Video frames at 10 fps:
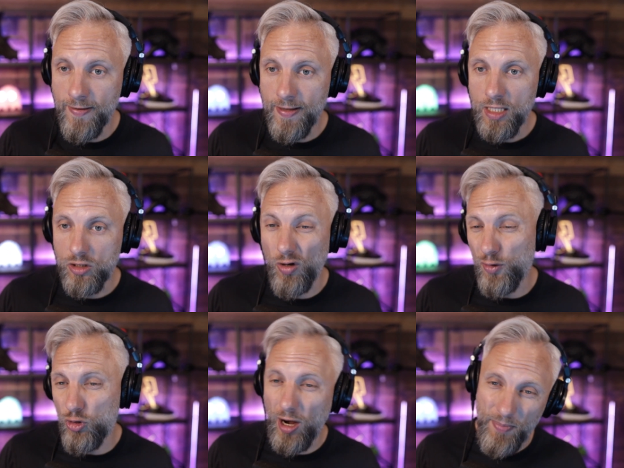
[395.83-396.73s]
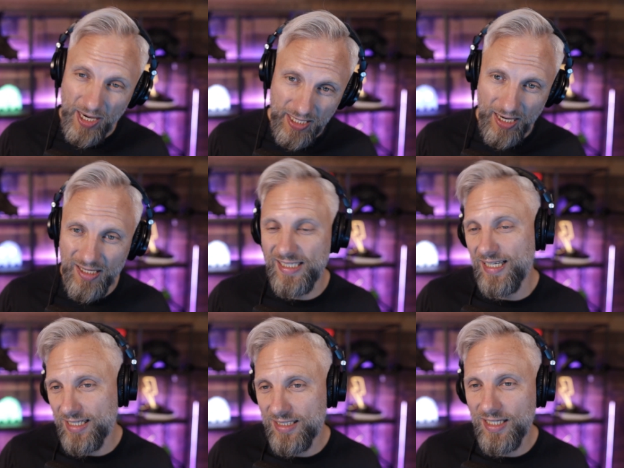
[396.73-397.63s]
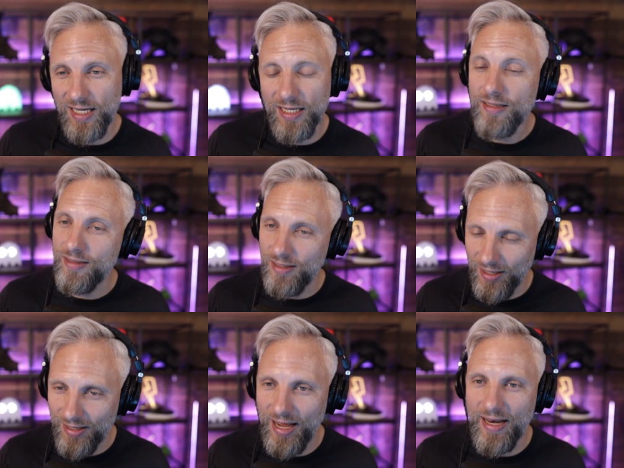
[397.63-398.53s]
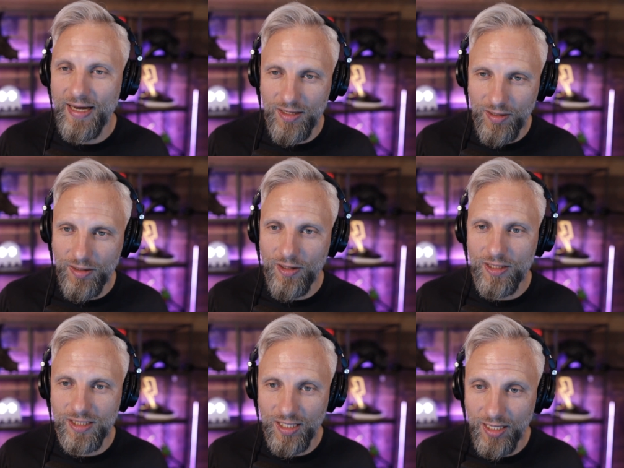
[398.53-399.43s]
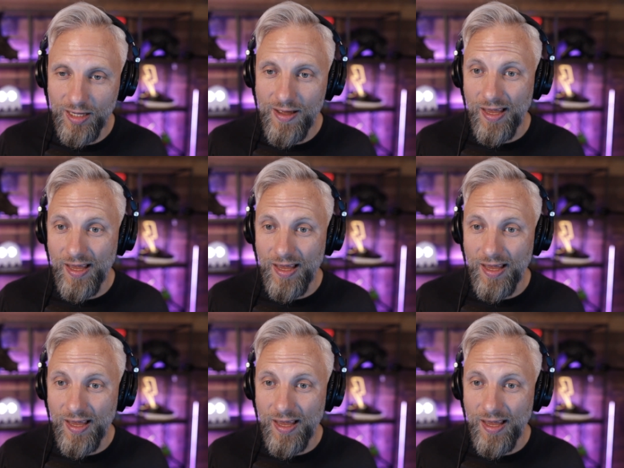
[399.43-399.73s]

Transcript: So if you drop that down to 60, you can see.